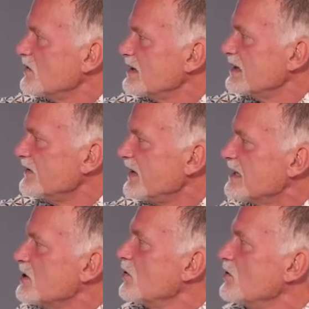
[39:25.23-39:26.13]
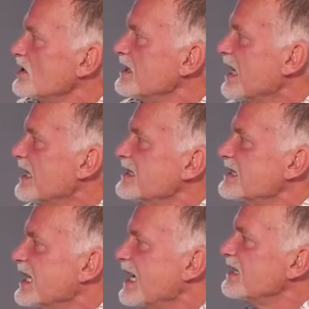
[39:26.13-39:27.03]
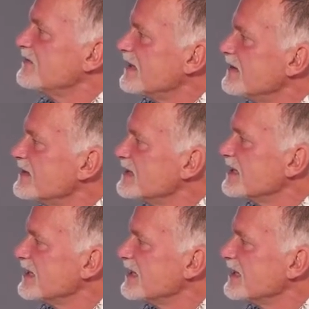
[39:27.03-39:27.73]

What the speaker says: the different solution like the scalar waves